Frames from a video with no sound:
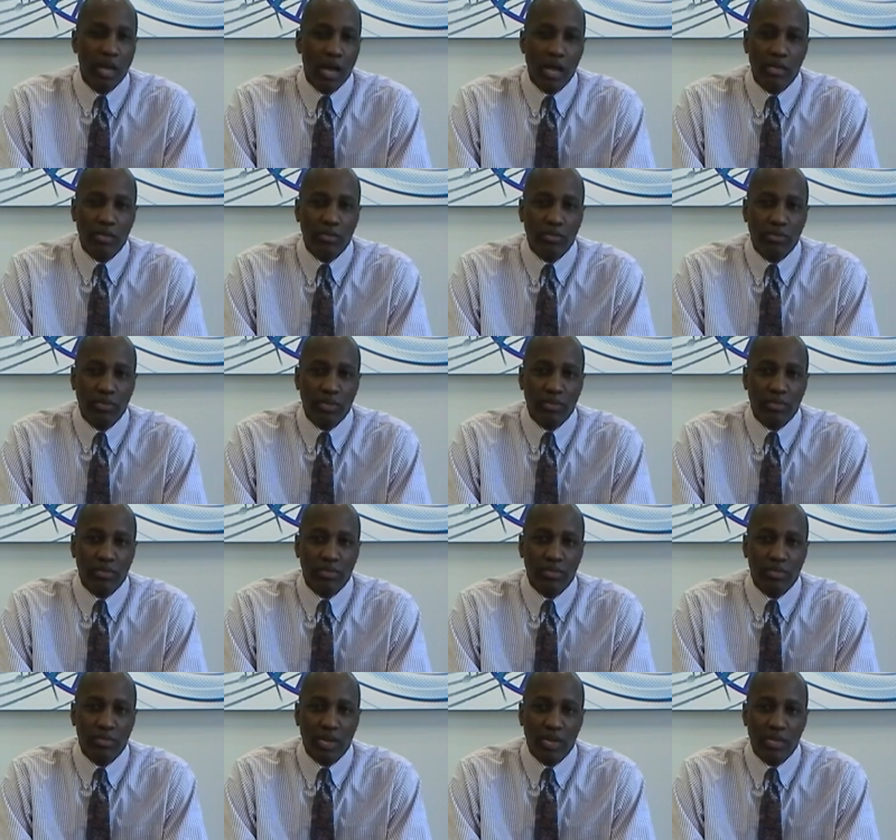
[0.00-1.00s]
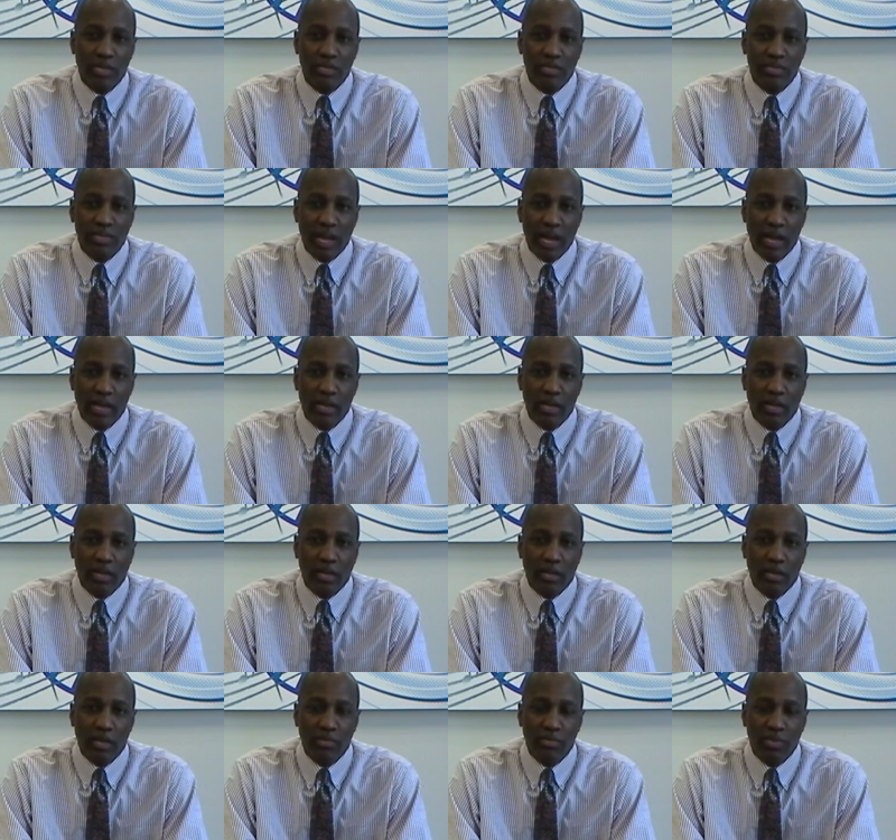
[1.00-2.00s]
yet, Jesus'
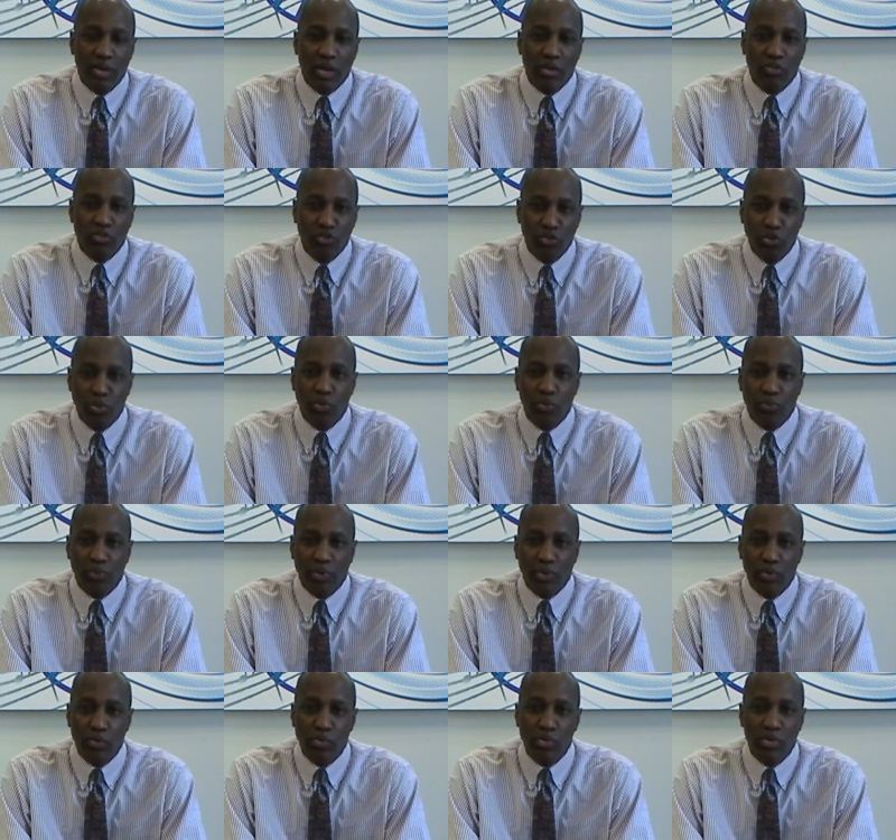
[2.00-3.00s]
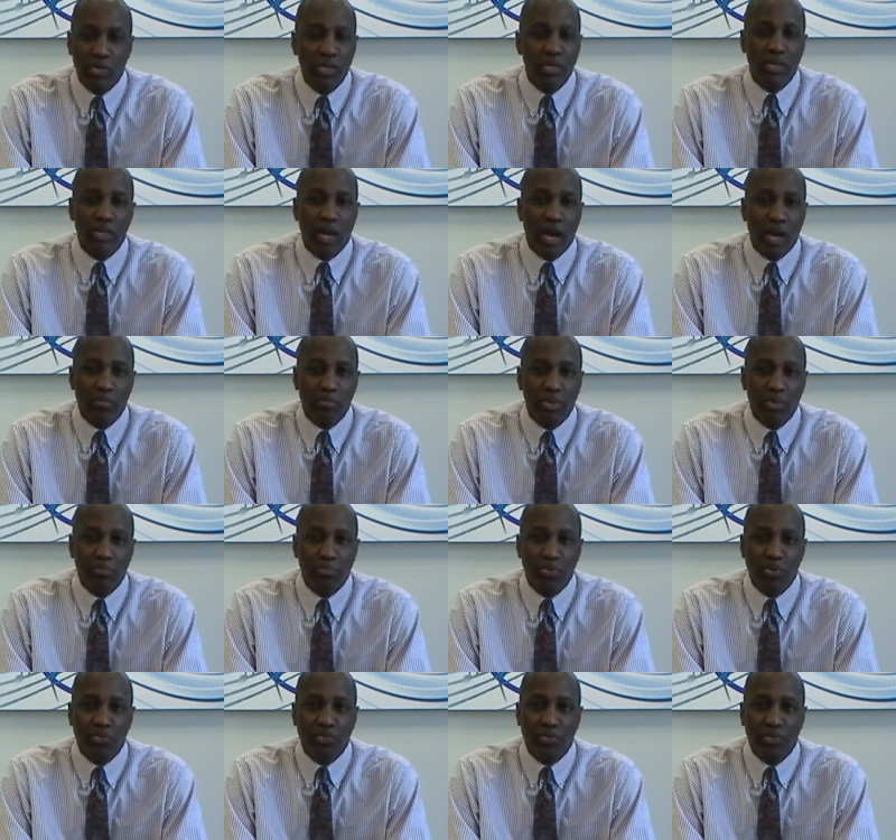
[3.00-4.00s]
understanding of young children who could not be
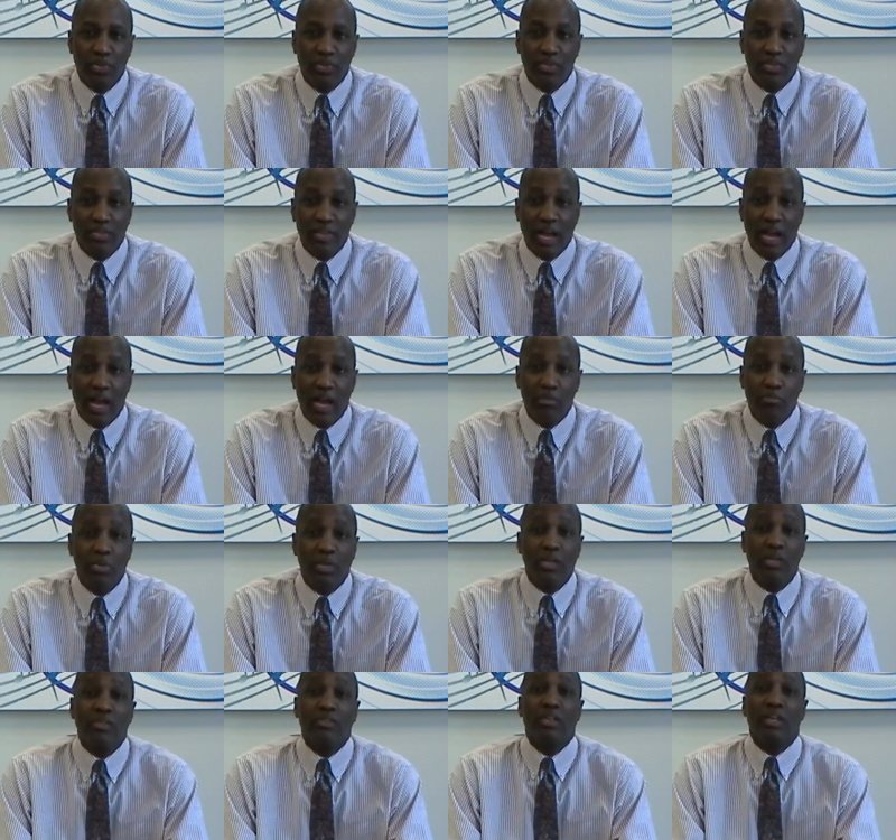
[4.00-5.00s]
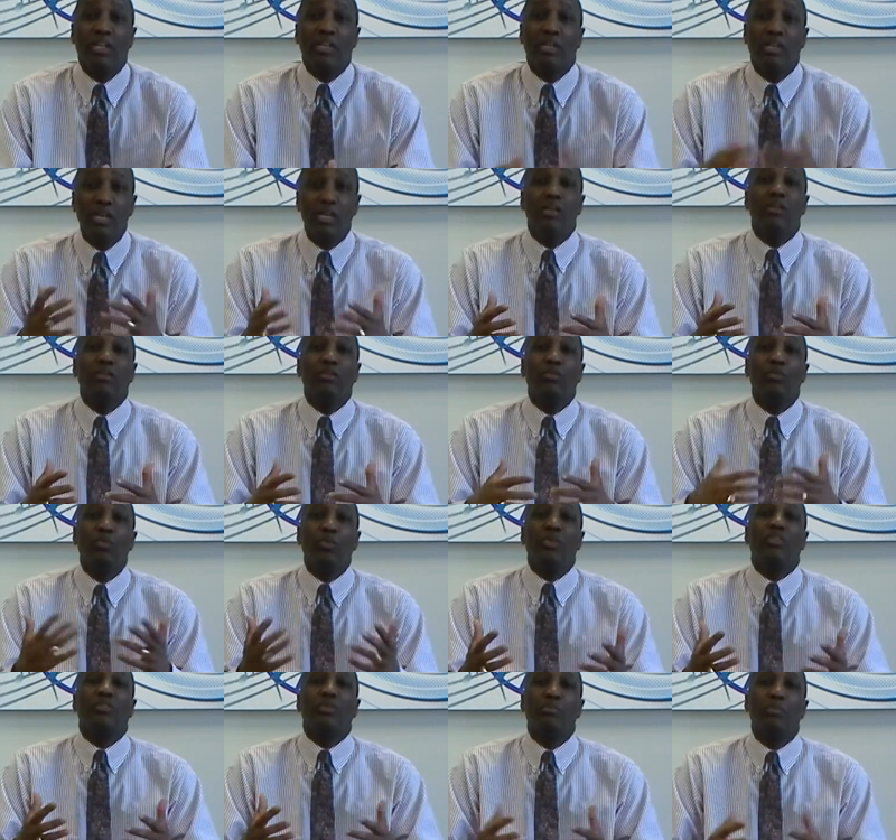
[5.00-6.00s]
pushed to the side because they needed the
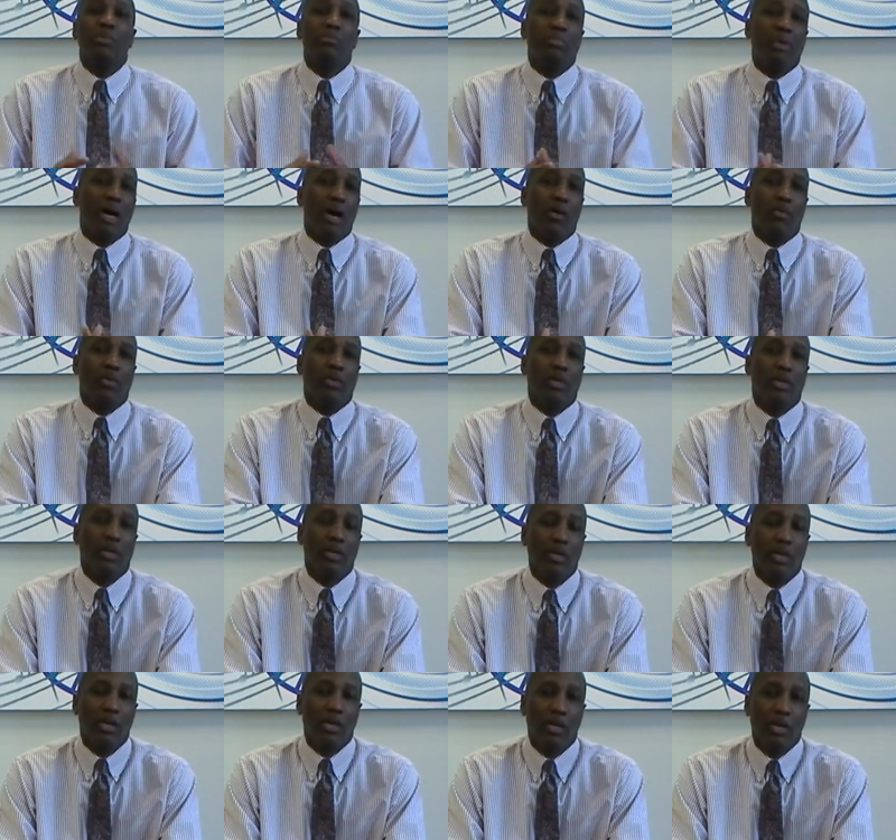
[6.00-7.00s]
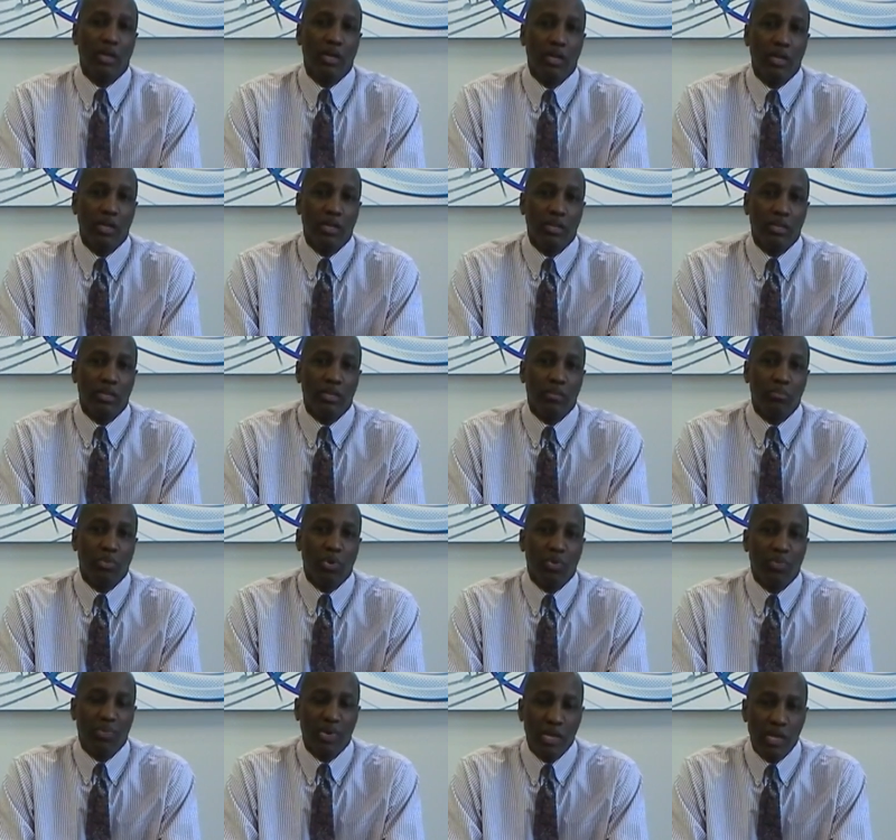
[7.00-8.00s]
wisdom and power that
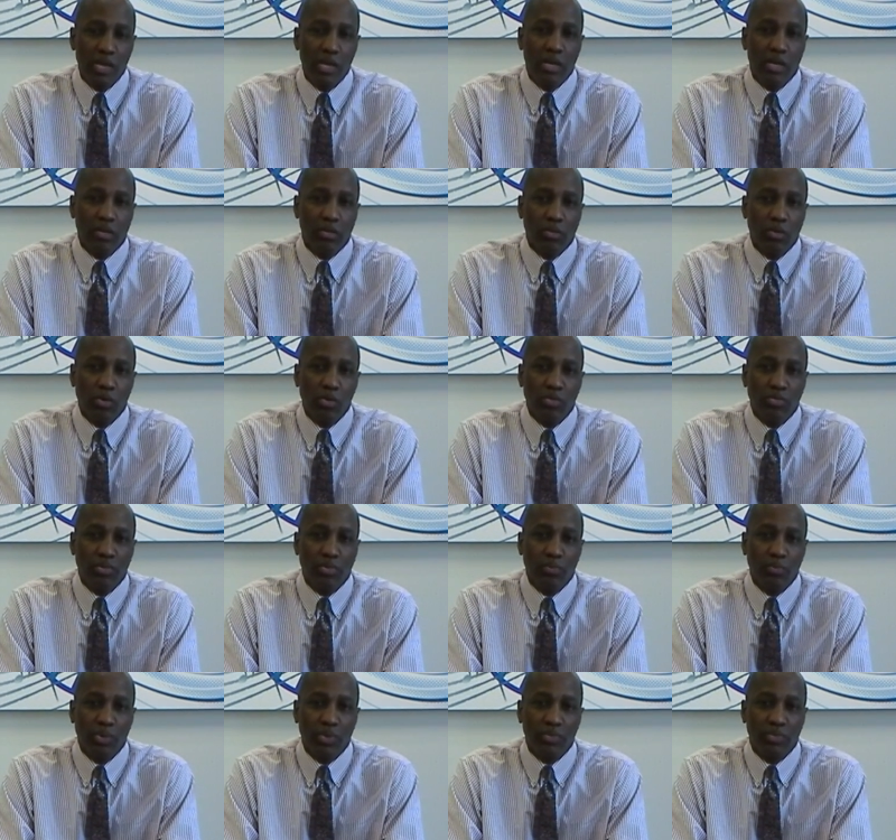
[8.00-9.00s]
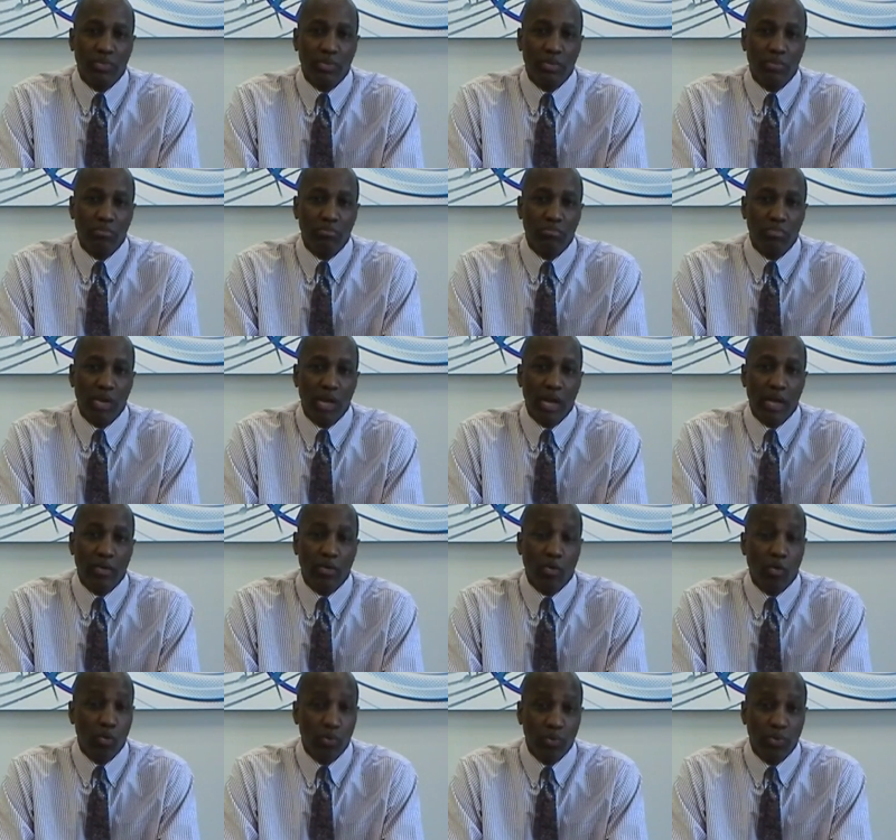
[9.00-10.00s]
both he and those of wisdom and
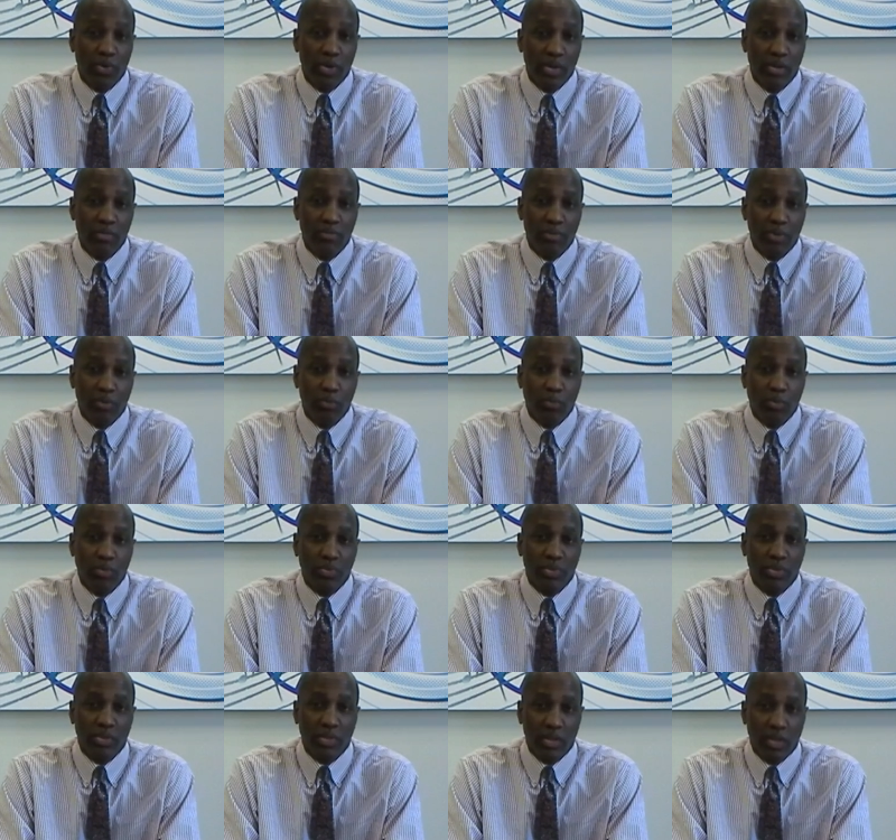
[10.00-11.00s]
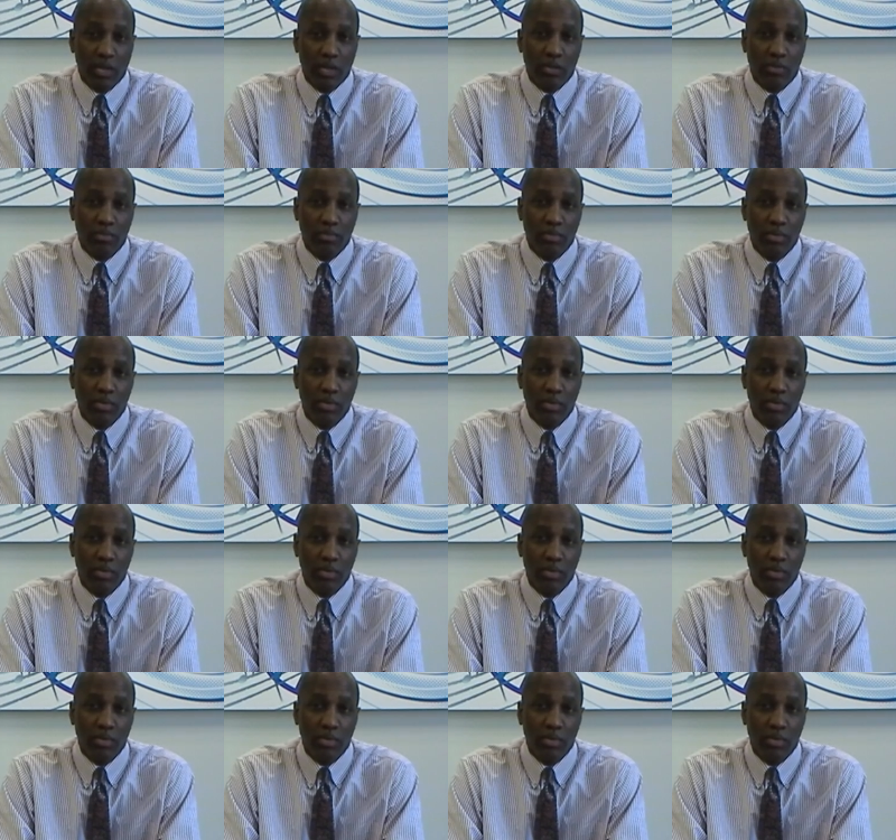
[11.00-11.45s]
older individuals could give.